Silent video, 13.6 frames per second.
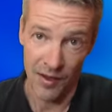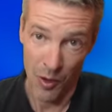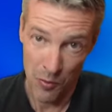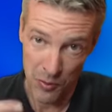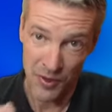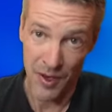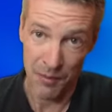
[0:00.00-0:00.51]

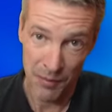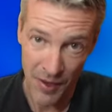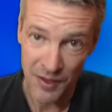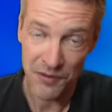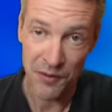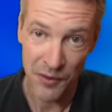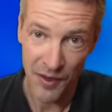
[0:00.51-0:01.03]
opening up
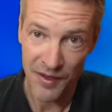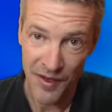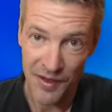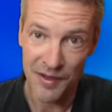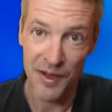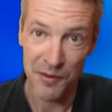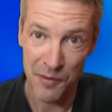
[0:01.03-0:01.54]
lines for the
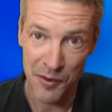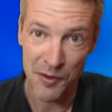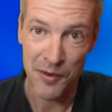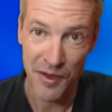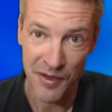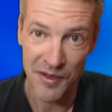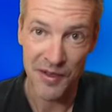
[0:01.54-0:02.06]
attack that we
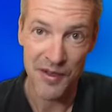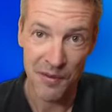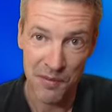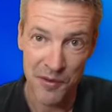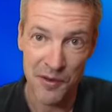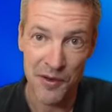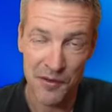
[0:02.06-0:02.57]
looked at in
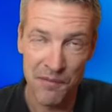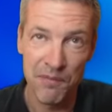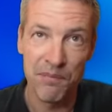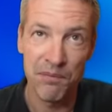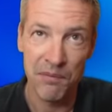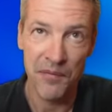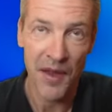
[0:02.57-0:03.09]
chapter
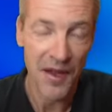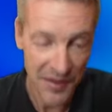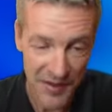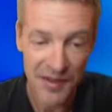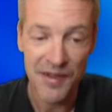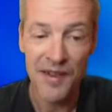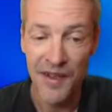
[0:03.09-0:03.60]

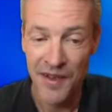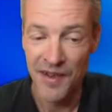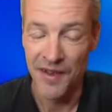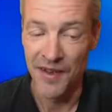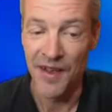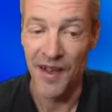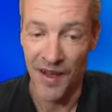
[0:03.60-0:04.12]
18.
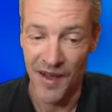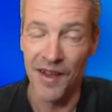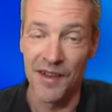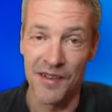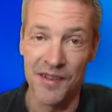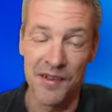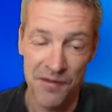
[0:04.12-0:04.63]

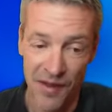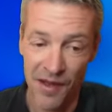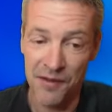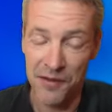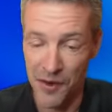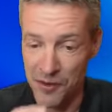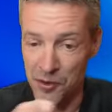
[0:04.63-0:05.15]

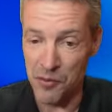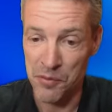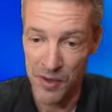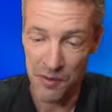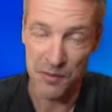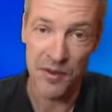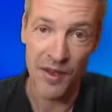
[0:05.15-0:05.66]
G5, trying to
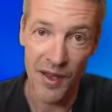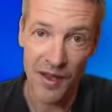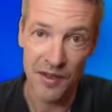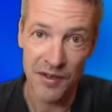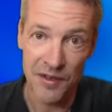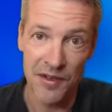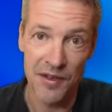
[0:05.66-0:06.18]
open up the
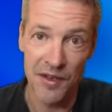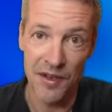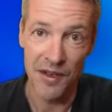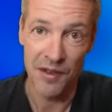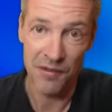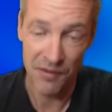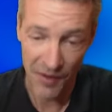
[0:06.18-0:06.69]
h
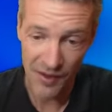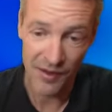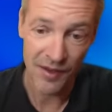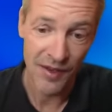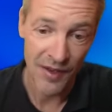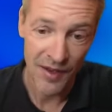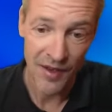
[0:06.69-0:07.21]

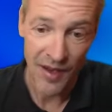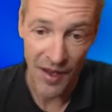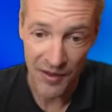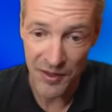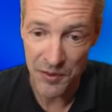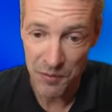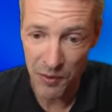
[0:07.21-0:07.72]
file.
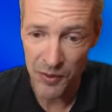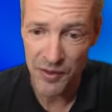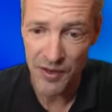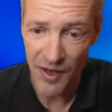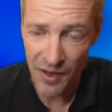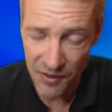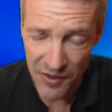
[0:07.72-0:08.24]
At this
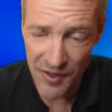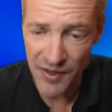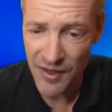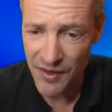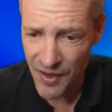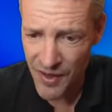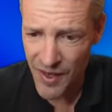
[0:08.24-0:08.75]
point, I
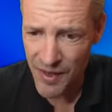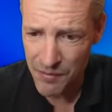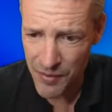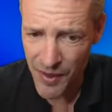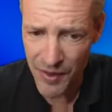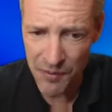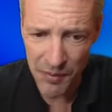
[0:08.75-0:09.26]
think in the game
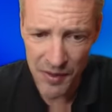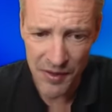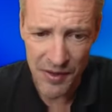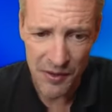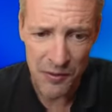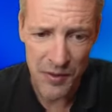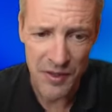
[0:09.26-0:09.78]
black played
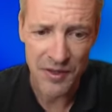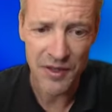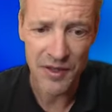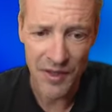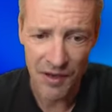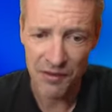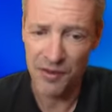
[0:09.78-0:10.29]
here queen
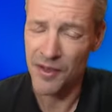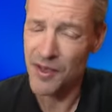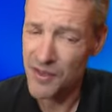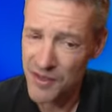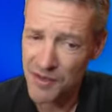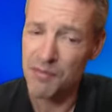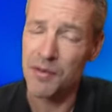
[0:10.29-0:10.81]
c7. They
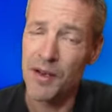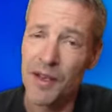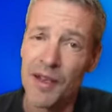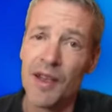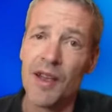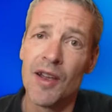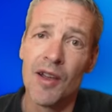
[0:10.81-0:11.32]

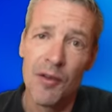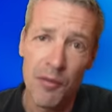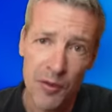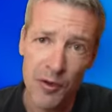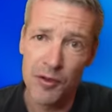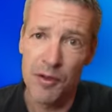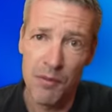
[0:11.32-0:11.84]
simply
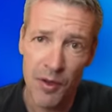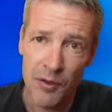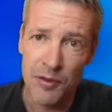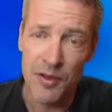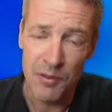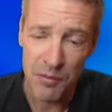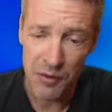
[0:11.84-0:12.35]
brought
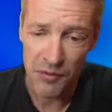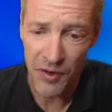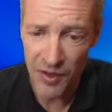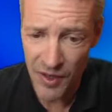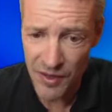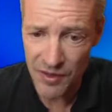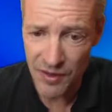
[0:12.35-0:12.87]
about
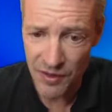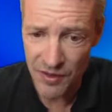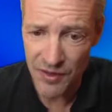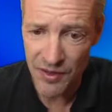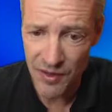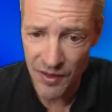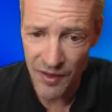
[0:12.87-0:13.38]

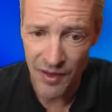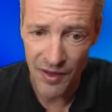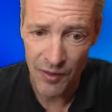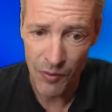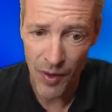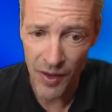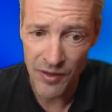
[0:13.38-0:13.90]
simplifications.
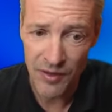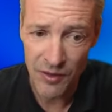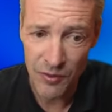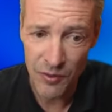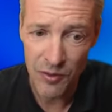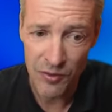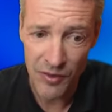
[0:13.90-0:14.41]
White
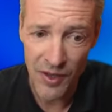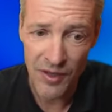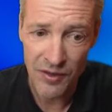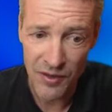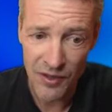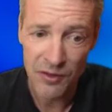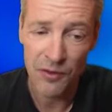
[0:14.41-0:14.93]
took on
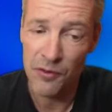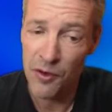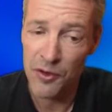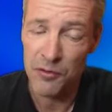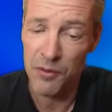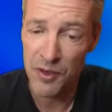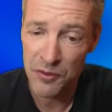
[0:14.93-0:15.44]
h6, of
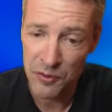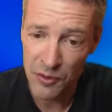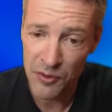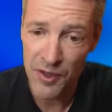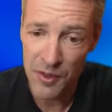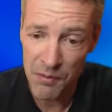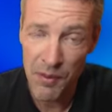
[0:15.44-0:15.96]
course black should
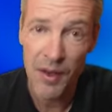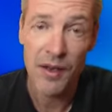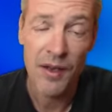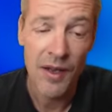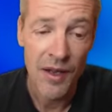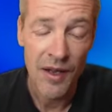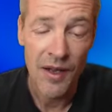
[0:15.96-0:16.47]
not take
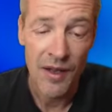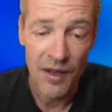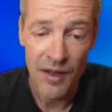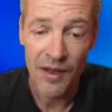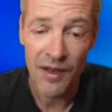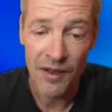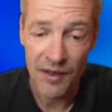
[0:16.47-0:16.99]
back.
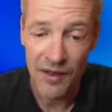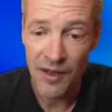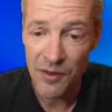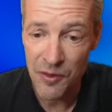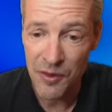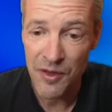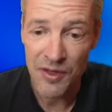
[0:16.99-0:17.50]
They
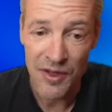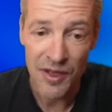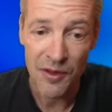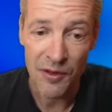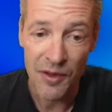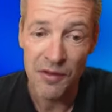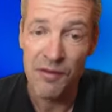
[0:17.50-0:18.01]
took
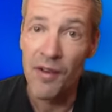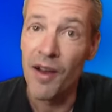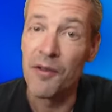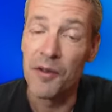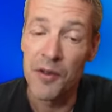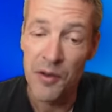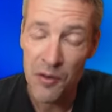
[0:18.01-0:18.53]
instead on
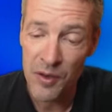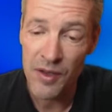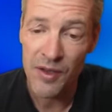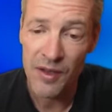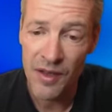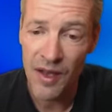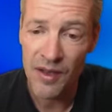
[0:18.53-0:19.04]
e5 with the
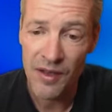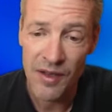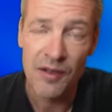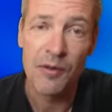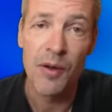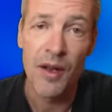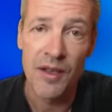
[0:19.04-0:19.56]
queen, and
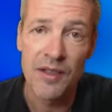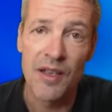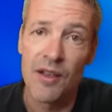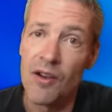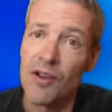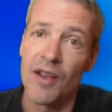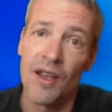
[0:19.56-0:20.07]
here white
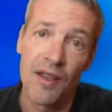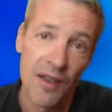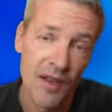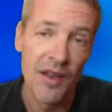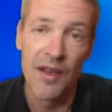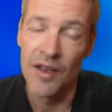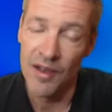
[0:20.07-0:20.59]
said, okay,
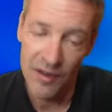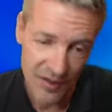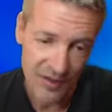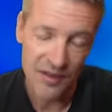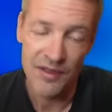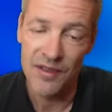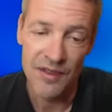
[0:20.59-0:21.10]

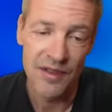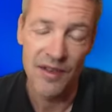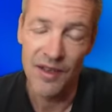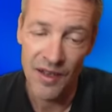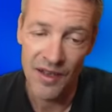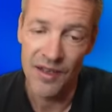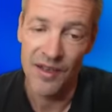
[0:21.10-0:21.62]
this
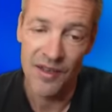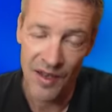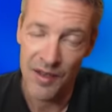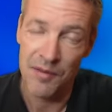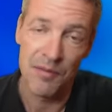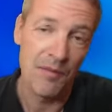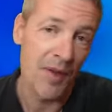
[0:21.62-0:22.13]

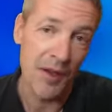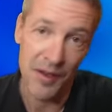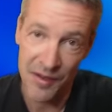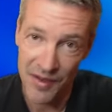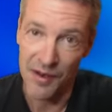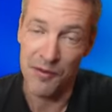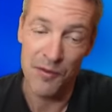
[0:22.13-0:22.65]
time my
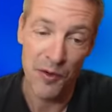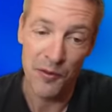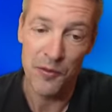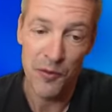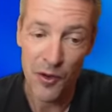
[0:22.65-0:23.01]
attack won't